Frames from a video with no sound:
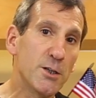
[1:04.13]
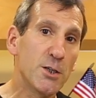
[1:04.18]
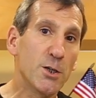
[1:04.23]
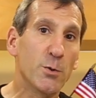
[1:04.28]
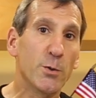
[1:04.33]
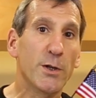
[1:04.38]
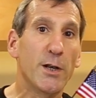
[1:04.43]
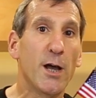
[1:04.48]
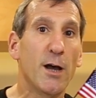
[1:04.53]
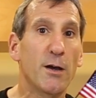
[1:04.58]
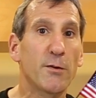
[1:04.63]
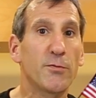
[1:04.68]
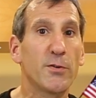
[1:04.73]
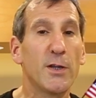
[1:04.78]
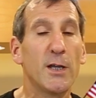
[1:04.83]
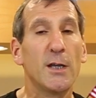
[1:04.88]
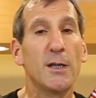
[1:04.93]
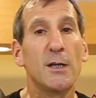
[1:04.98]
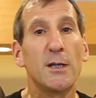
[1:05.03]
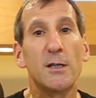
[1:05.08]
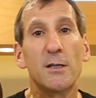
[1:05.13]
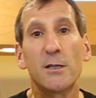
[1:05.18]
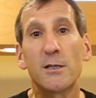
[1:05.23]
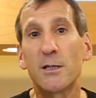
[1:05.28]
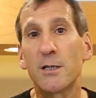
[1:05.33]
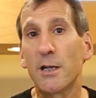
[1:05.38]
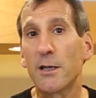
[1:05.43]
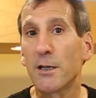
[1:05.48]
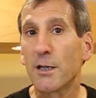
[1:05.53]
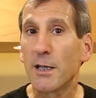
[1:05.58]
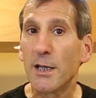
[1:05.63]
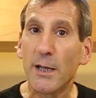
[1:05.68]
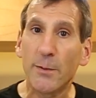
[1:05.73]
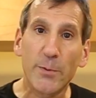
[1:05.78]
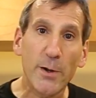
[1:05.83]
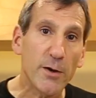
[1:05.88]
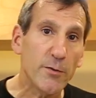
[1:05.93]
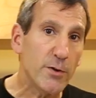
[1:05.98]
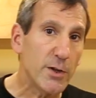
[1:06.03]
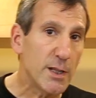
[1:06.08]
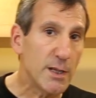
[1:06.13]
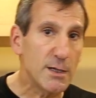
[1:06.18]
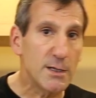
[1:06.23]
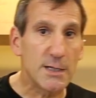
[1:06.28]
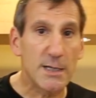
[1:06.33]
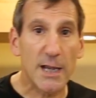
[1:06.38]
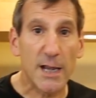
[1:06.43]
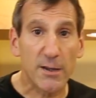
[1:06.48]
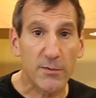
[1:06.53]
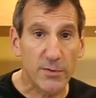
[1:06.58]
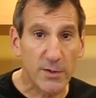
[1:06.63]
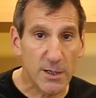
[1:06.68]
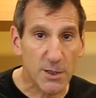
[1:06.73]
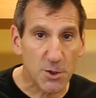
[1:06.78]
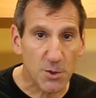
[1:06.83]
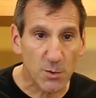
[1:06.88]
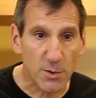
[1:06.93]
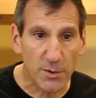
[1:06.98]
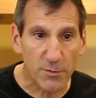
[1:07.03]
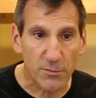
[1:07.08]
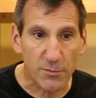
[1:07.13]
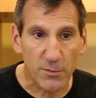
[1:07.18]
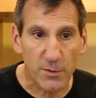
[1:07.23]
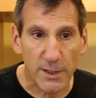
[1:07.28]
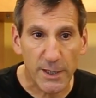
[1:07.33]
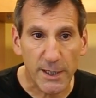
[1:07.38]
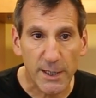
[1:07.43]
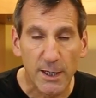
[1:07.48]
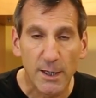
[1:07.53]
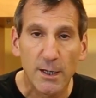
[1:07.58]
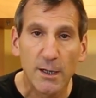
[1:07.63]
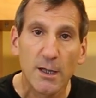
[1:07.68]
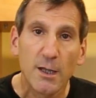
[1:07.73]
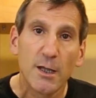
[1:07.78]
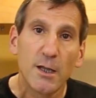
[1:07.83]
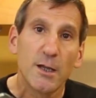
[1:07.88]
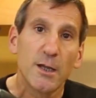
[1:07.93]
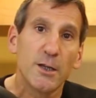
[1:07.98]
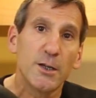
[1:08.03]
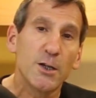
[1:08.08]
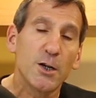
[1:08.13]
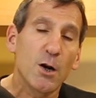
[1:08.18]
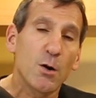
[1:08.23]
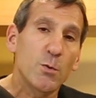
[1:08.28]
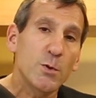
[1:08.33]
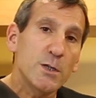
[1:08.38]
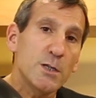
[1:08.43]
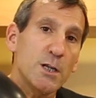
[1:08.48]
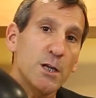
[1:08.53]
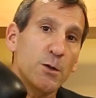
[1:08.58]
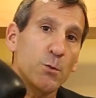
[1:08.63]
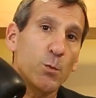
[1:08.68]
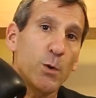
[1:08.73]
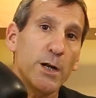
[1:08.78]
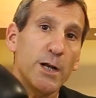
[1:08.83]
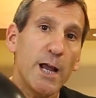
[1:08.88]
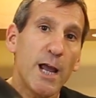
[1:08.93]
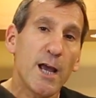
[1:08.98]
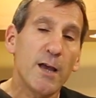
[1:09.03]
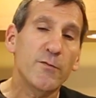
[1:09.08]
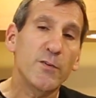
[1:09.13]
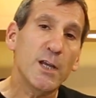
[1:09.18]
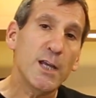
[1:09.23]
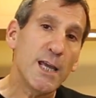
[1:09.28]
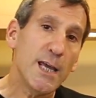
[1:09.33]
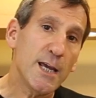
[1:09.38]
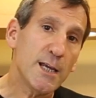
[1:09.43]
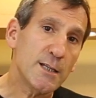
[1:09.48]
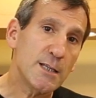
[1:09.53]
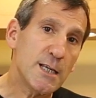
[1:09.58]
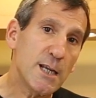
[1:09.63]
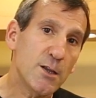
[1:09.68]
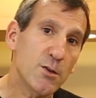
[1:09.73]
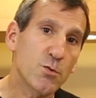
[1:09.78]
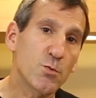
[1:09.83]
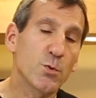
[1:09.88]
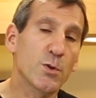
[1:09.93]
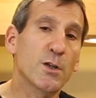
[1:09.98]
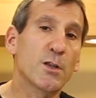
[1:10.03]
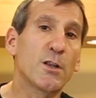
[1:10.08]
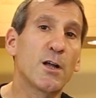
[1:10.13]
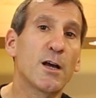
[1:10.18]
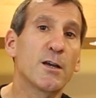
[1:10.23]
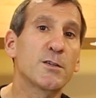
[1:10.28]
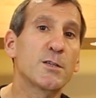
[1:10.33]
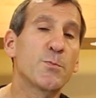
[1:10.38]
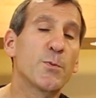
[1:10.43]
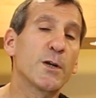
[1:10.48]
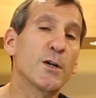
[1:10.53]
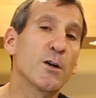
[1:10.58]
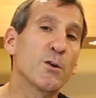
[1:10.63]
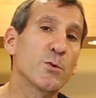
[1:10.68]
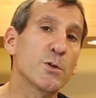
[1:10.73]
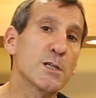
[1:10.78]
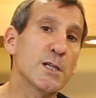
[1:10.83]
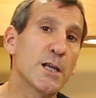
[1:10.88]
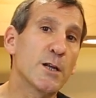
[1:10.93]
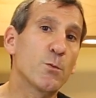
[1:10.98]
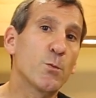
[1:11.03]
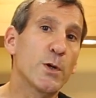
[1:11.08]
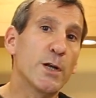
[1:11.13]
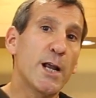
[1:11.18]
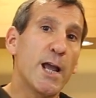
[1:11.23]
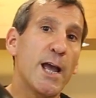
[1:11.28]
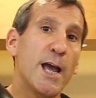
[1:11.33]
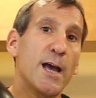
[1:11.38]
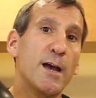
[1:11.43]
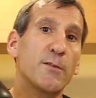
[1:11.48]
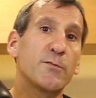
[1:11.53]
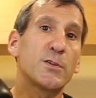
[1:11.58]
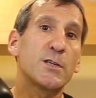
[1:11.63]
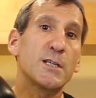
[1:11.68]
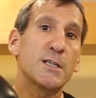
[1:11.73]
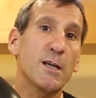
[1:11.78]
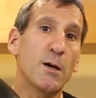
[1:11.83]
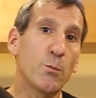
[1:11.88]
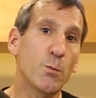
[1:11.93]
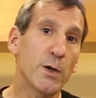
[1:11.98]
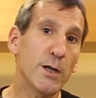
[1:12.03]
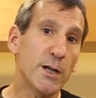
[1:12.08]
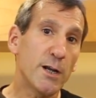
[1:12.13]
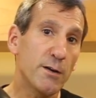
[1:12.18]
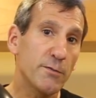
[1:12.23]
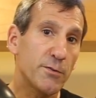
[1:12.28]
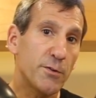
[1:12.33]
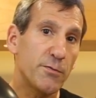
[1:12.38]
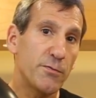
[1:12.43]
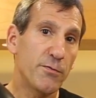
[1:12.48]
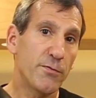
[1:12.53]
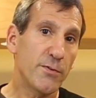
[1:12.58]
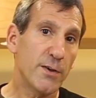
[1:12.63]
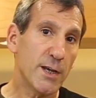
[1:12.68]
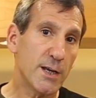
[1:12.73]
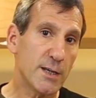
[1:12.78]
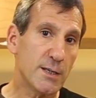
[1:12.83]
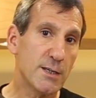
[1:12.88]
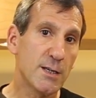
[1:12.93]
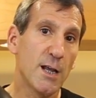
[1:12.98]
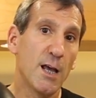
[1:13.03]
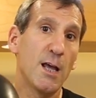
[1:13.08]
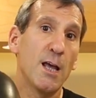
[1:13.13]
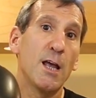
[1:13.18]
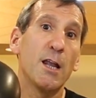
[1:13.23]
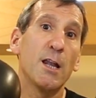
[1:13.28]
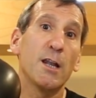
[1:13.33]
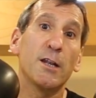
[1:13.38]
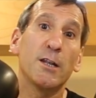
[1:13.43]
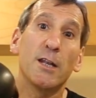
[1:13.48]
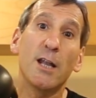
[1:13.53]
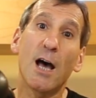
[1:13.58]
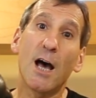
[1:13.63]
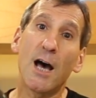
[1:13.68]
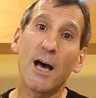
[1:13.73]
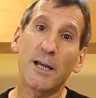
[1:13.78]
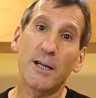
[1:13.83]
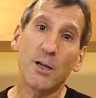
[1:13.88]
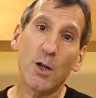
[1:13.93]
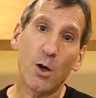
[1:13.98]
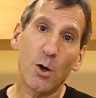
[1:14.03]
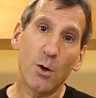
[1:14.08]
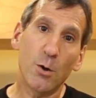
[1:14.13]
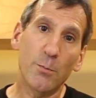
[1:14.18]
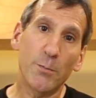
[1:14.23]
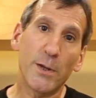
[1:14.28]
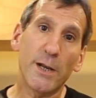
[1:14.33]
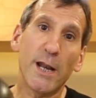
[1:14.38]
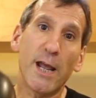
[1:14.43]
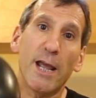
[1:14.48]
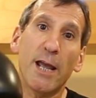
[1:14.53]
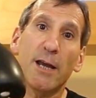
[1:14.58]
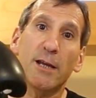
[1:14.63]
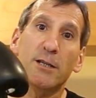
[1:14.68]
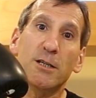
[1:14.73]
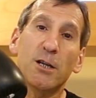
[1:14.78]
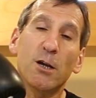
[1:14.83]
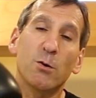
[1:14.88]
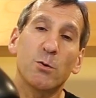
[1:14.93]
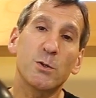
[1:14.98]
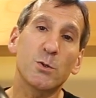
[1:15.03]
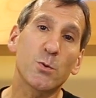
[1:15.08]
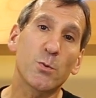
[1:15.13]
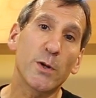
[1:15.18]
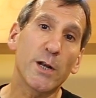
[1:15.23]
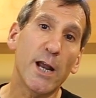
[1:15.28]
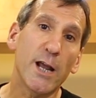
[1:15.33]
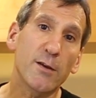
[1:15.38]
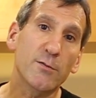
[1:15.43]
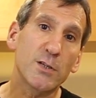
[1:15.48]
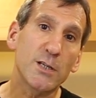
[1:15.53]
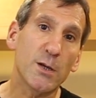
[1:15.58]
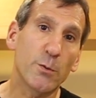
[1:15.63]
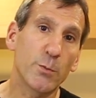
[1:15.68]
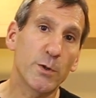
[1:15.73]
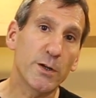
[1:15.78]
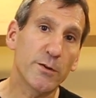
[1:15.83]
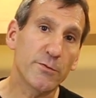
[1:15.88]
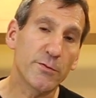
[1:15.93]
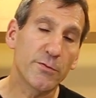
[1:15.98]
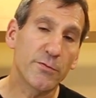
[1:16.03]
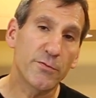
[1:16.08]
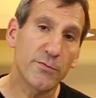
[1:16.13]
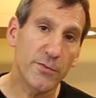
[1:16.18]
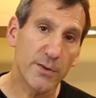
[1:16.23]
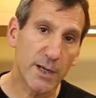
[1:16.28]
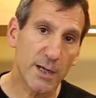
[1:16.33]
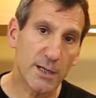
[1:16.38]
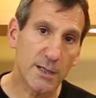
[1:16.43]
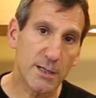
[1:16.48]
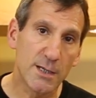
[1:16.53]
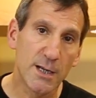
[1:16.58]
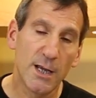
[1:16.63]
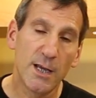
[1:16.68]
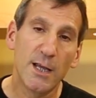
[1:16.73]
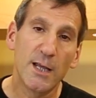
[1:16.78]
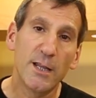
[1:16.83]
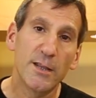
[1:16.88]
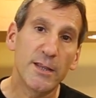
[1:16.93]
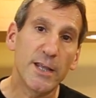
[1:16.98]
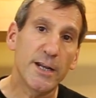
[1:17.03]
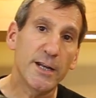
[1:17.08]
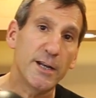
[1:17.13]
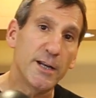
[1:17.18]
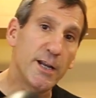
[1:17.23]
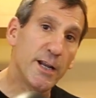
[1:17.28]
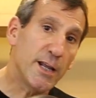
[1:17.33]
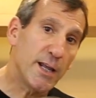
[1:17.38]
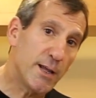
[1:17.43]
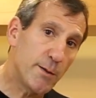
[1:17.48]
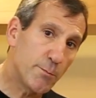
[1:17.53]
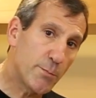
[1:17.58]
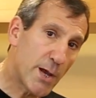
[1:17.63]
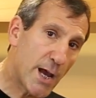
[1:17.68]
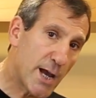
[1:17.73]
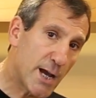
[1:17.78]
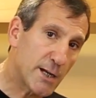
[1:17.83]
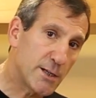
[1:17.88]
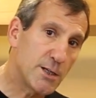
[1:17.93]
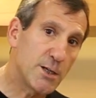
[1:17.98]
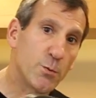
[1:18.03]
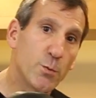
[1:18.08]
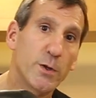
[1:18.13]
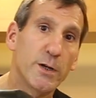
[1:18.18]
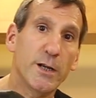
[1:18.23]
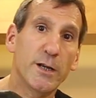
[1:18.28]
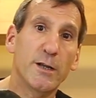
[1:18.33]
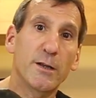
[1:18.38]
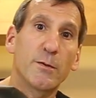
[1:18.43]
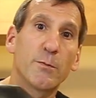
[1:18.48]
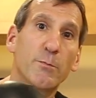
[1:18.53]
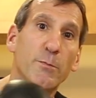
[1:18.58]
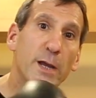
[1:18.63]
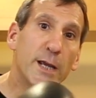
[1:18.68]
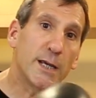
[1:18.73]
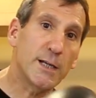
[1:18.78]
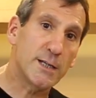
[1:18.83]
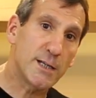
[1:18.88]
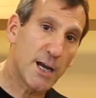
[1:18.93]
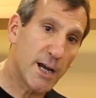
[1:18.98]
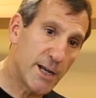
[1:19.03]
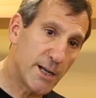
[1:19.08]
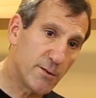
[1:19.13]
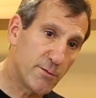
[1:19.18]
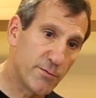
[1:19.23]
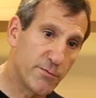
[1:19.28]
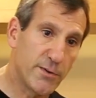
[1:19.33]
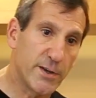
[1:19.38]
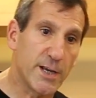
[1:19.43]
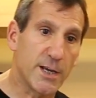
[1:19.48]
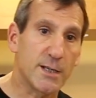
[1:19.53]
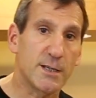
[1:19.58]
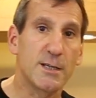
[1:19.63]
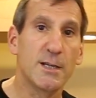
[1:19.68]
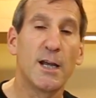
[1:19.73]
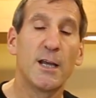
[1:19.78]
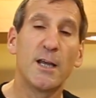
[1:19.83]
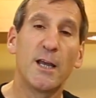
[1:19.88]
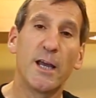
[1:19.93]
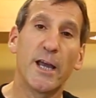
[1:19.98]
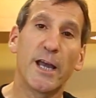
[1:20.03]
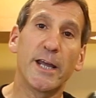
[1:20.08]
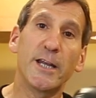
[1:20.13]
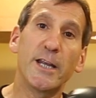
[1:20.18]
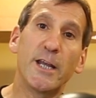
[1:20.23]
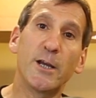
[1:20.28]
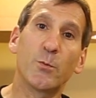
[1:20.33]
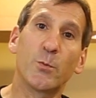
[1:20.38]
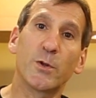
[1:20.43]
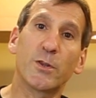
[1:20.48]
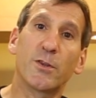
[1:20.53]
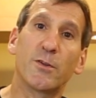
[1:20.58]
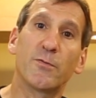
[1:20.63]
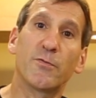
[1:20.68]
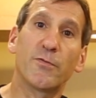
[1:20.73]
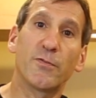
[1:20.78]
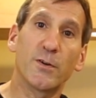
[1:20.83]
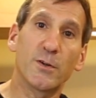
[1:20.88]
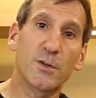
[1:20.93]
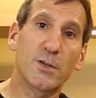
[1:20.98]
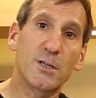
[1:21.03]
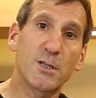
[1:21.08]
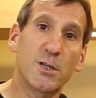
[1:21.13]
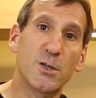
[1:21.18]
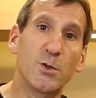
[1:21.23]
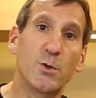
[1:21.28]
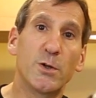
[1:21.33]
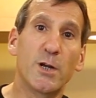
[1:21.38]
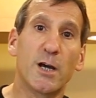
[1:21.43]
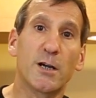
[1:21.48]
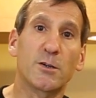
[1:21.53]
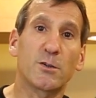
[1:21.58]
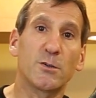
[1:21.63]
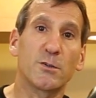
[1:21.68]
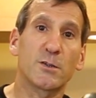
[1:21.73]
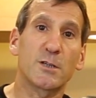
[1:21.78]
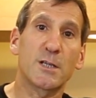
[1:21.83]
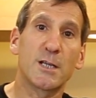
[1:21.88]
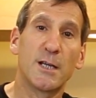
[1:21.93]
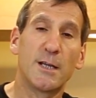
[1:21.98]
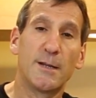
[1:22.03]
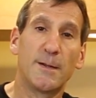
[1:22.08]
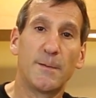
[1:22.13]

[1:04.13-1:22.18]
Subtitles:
do enough to keep everything safe and injury-free. You're always going to want to have, you can see through the gloves, but you're always going to want to have somewhat of a fist, not open hands. You always want to have somewhat of a fist. Then at impact, you want to make a tight fist and hit with the first two knuckles,